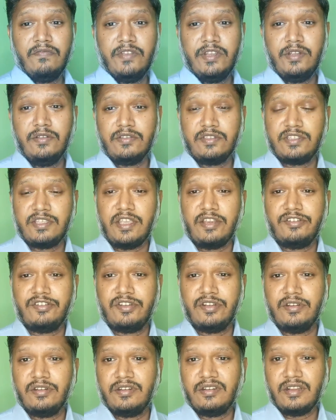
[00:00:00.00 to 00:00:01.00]
video
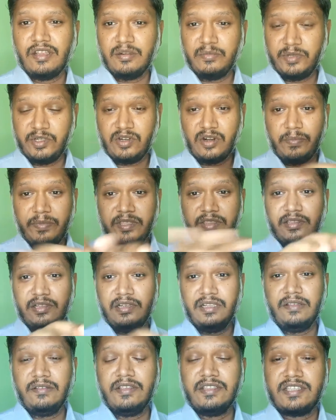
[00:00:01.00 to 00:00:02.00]
section. I'll be dropping the
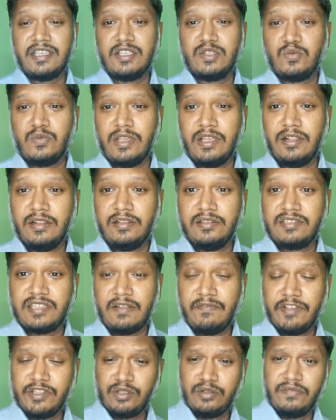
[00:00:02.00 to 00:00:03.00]
links as well,
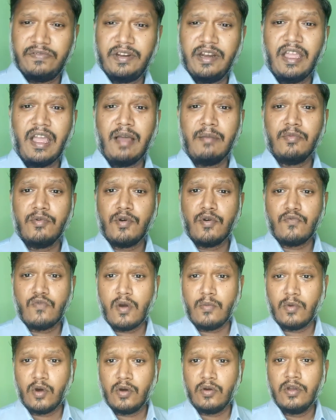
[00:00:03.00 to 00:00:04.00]
Salvatore Ferragamo
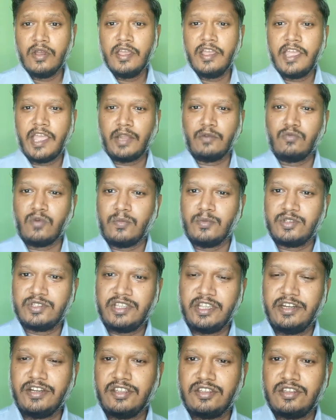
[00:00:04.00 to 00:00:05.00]
Uomo and Uomo
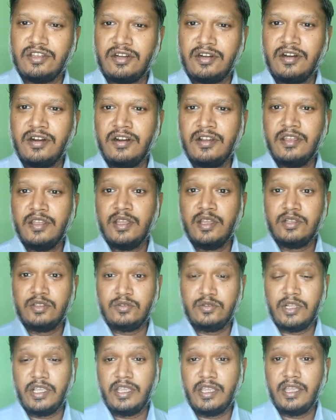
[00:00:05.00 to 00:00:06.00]
Signature.
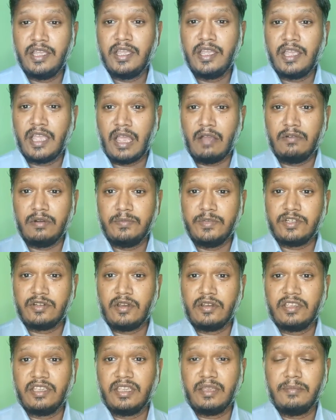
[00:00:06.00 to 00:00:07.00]
Today I will be
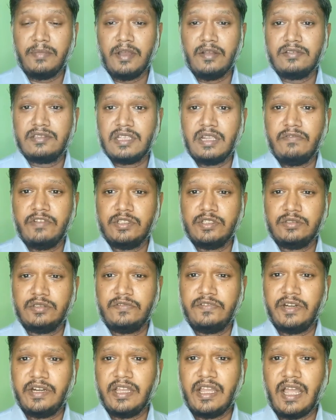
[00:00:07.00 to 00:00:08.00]
talking about Salvatore
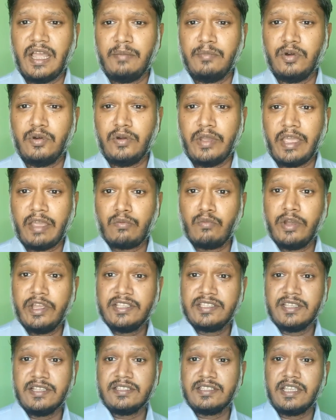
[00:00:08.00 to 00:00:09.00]
Ferragamo Acqua
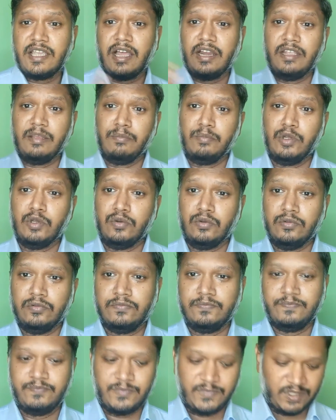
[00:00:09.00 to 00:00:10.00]
Essenziale Blu.
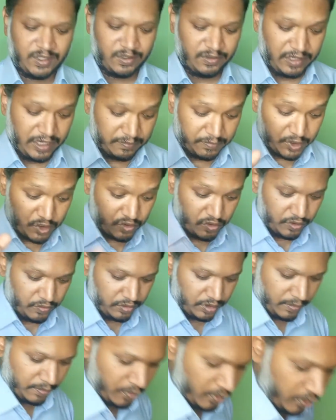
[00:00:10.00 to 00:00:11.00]
So let me show you the